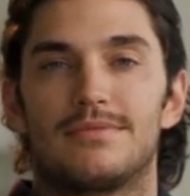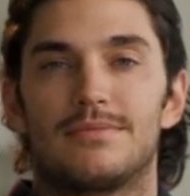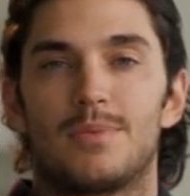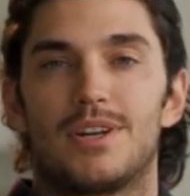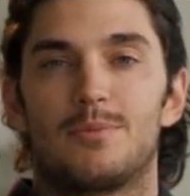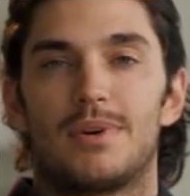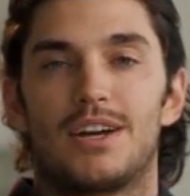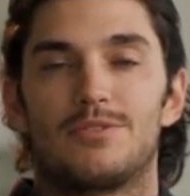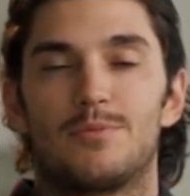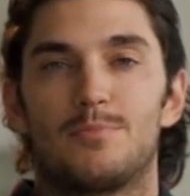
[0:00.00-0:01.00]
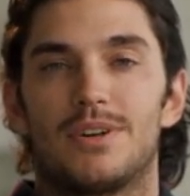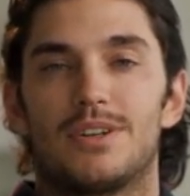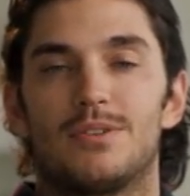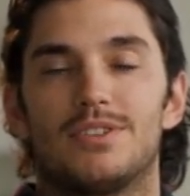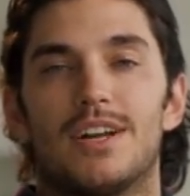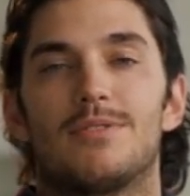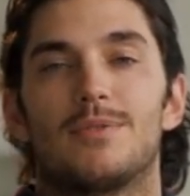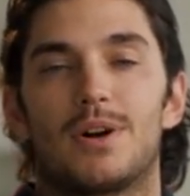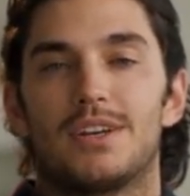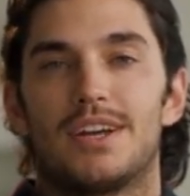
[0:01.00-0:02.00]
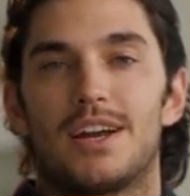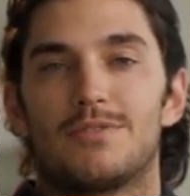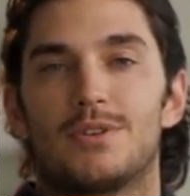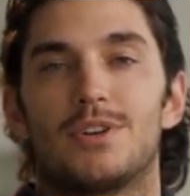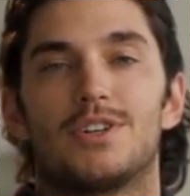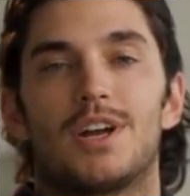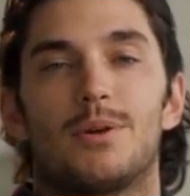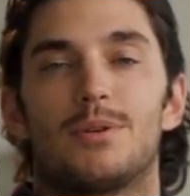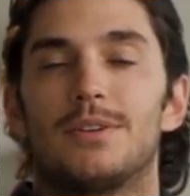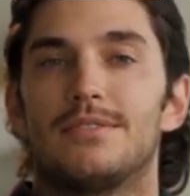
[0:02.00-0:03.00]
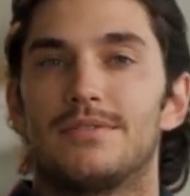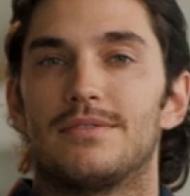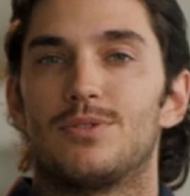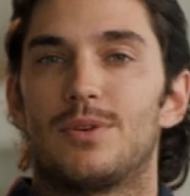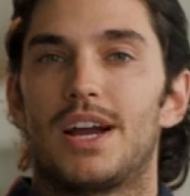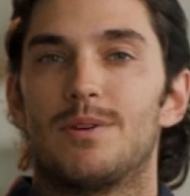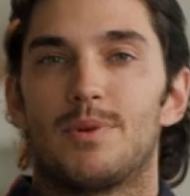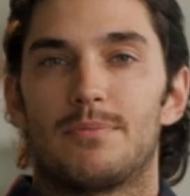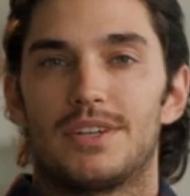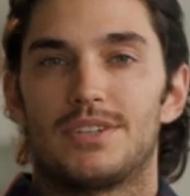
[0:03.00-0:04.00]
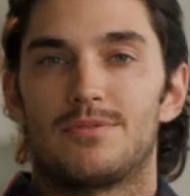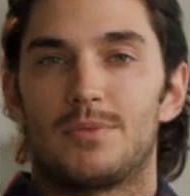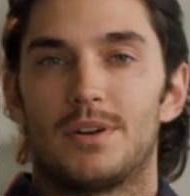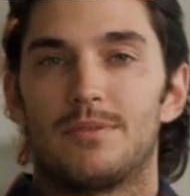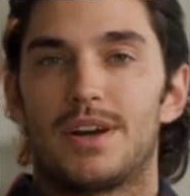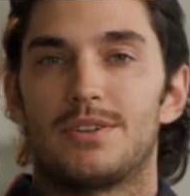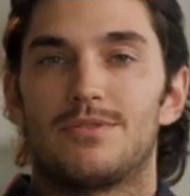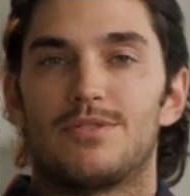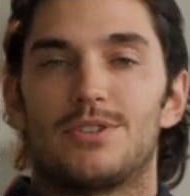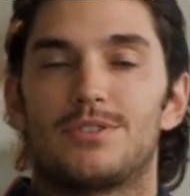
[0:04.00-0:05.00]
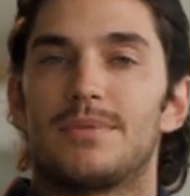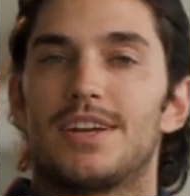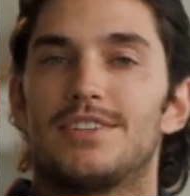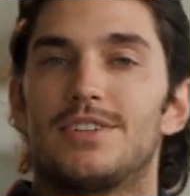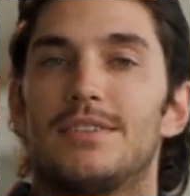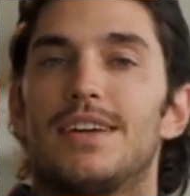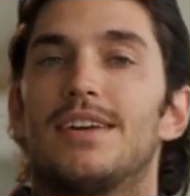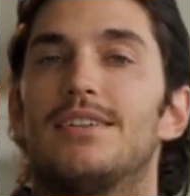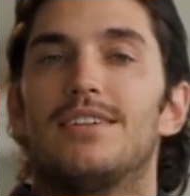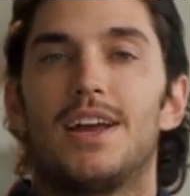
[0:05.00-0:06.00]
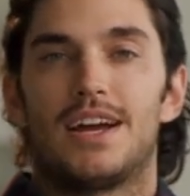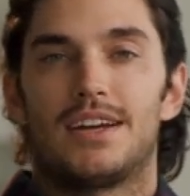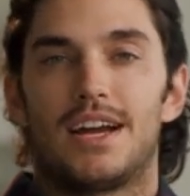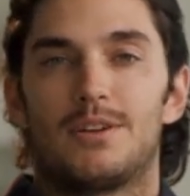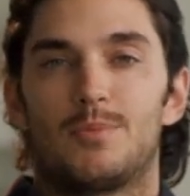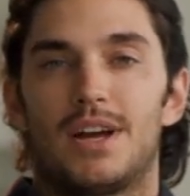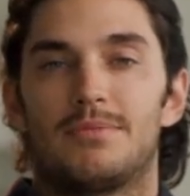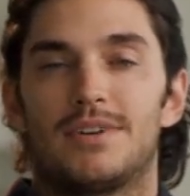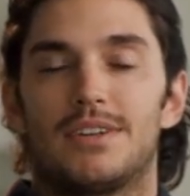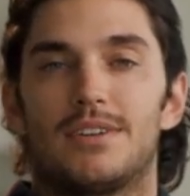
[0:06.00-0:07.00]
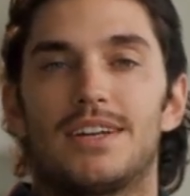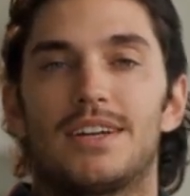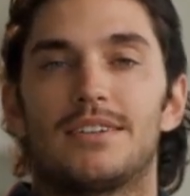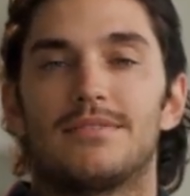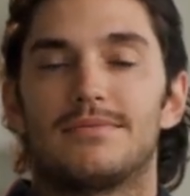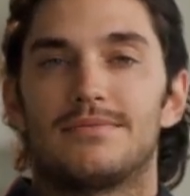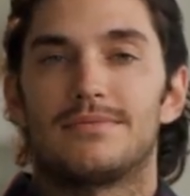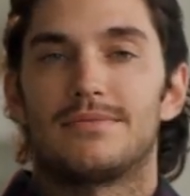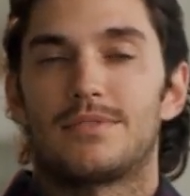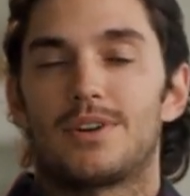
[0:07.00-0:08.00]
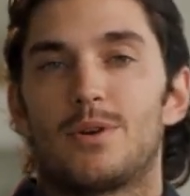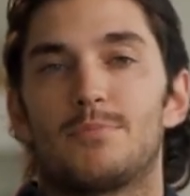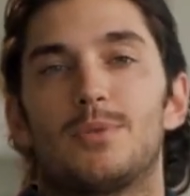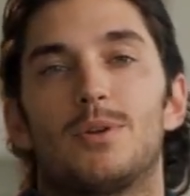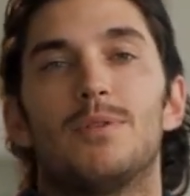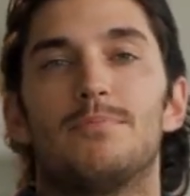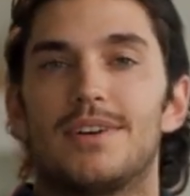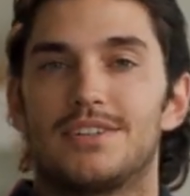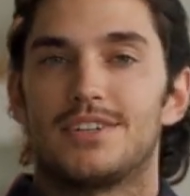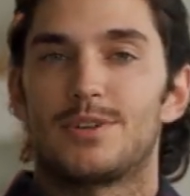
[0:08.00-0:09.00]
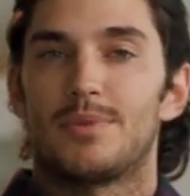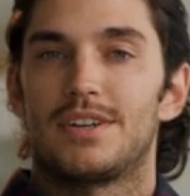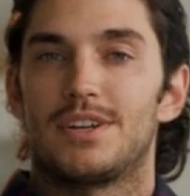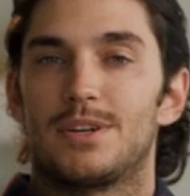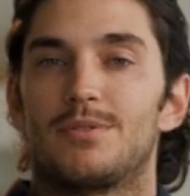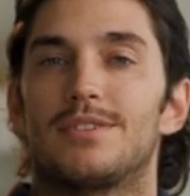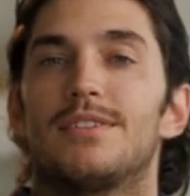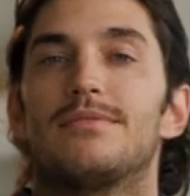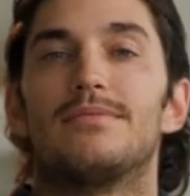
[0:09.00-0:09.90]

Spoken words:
When your bathroom windows get foggy after a shower, try rubbing a small amount of toothpaste on the inside and wipe it clean. No more misty windows.